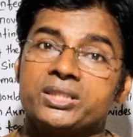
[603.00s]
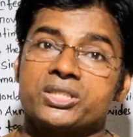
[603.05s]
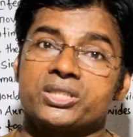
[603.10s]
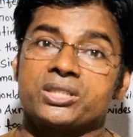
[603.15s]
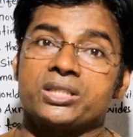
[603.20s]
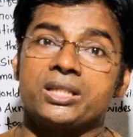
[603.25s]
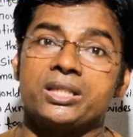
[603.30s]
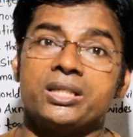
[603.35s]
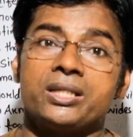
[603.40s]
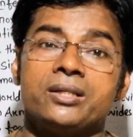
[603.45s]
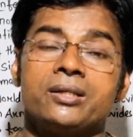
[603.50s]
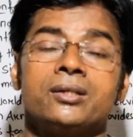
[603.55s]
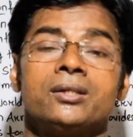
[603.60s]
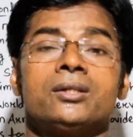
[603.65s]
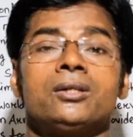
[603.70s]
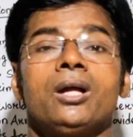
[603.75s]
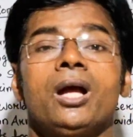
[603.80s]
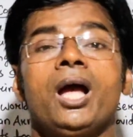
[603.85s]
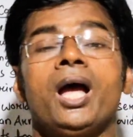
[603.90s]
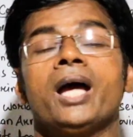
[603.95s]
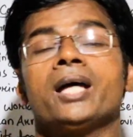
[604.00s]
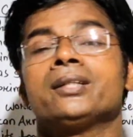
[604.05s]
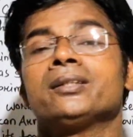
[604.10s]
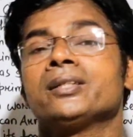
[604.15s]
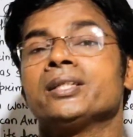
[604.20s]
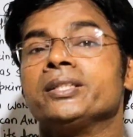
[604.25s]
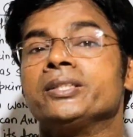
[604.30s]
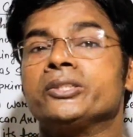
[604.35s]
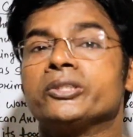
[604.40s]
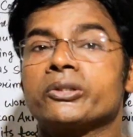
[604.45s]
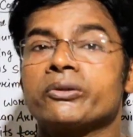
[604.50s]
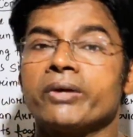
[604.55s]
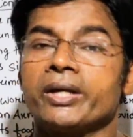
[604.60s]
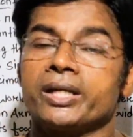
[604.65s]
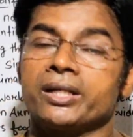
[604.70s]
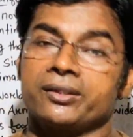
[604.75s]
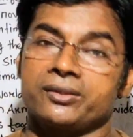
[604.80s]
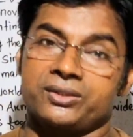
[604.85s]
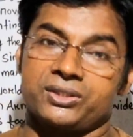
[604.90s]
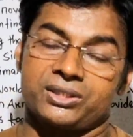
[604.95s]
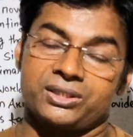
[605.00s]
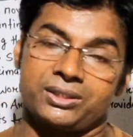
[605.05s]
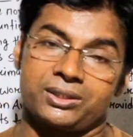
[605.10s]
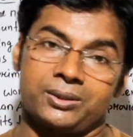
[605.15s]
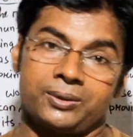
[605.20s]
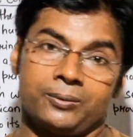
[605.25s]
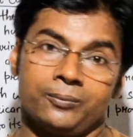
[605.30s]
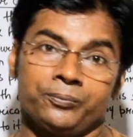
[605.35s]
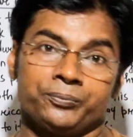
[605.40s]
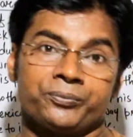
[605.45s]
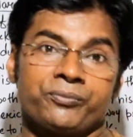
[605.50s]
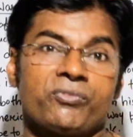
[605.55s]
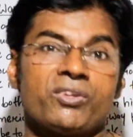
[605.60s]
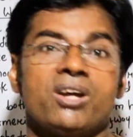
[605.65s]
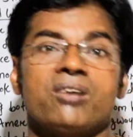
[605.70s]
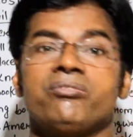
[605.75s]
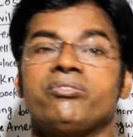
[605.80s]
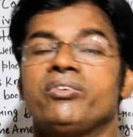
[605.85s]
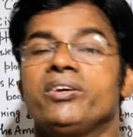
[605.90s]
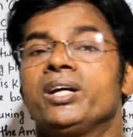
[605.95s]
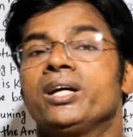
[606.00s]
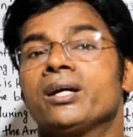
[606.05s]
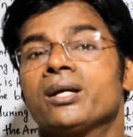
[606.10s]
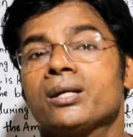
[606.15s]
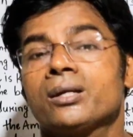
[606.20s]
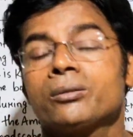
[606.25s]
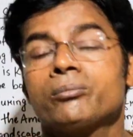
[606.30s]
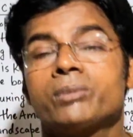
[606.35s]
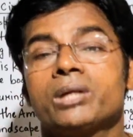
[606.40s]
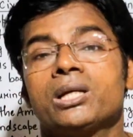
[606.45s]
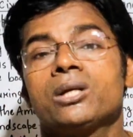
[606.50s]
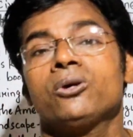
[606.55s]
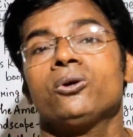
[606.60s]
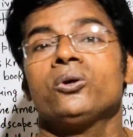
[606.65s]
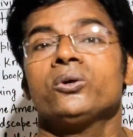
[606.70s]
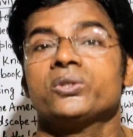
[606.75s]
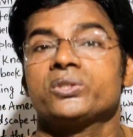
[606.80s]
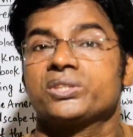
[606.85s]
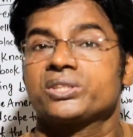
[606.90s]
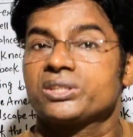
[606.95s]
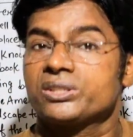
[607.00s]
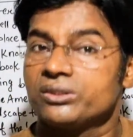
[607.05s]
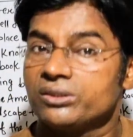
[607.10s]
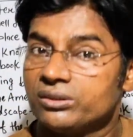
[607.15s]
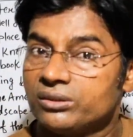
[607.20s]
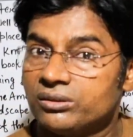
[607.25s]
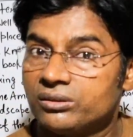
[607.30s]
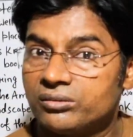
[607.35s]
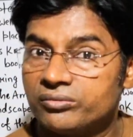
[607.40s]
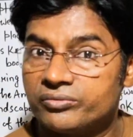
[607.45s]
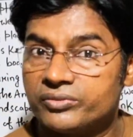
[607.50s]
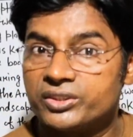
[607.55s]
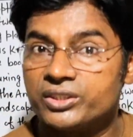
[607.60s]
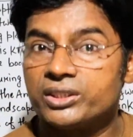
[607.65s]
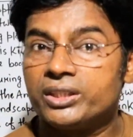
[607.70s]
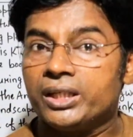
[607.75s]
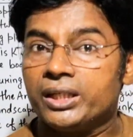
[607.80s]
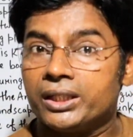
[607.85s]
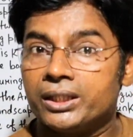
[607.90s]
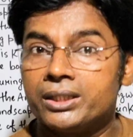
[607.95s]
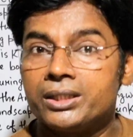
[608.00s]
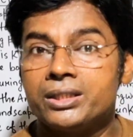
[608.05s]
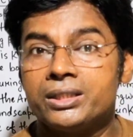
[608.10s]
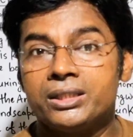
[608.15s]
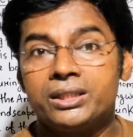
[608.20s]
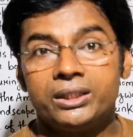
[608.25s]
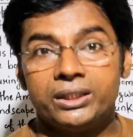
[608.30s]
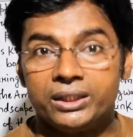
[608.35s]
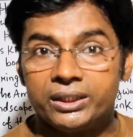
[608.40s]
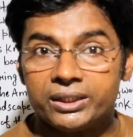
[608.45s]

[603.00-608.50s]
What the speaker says: Italy and the drinks available or served in